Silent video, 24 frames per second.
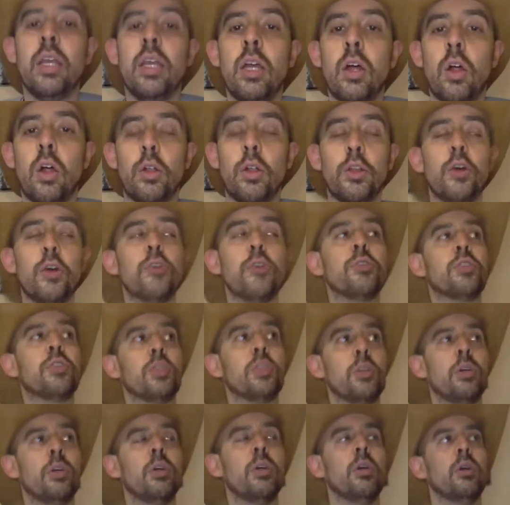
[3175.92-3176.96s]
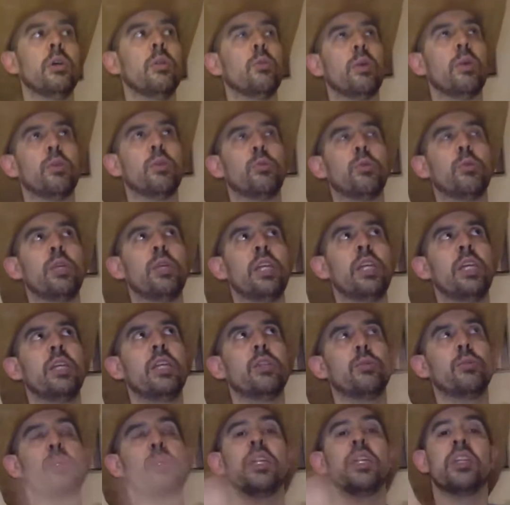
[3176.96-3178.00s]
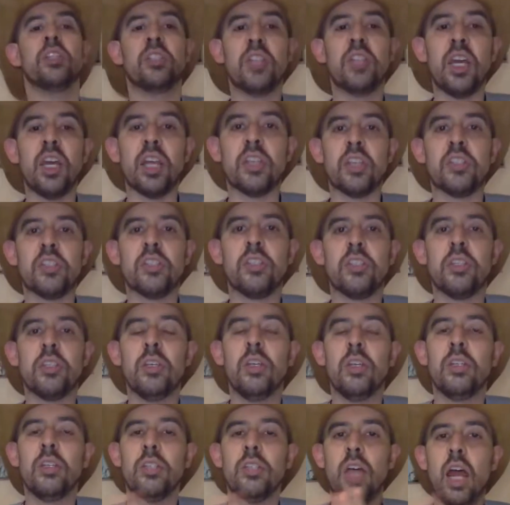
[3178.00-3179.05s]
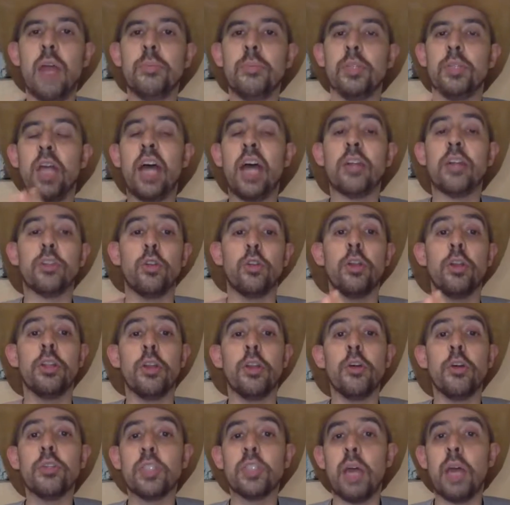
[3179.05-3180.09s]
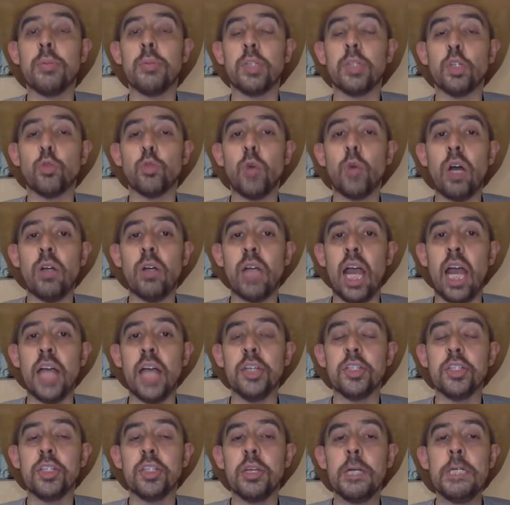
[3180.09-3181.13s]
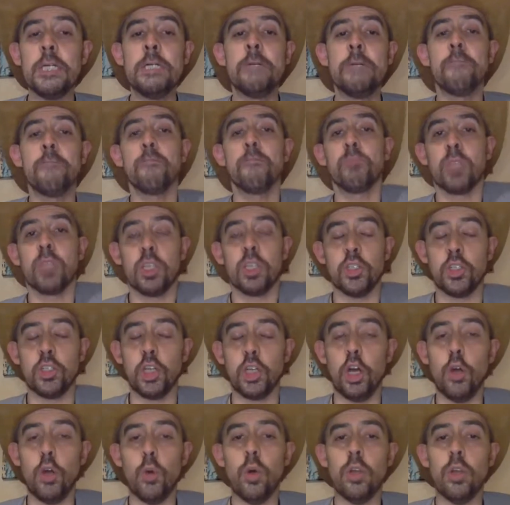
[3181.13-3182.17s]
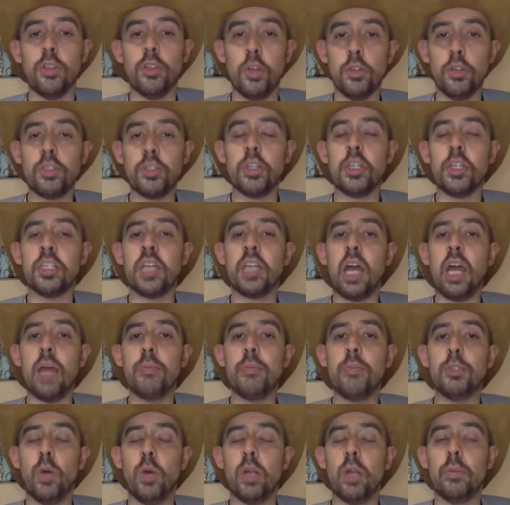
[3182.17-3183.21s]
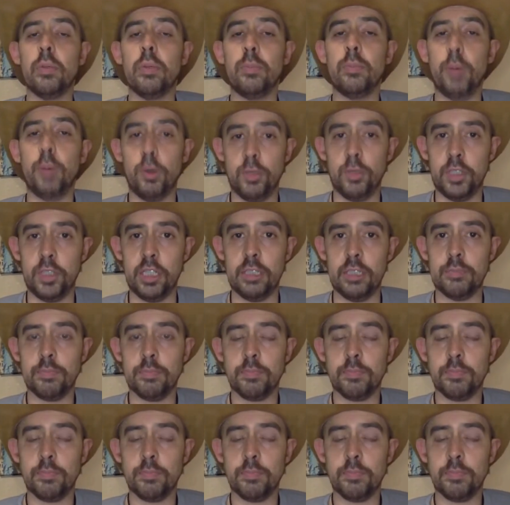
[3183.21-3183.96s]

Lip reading: or those with 3 to 6 times during those times as well, guys. So those are the times you want to be posting.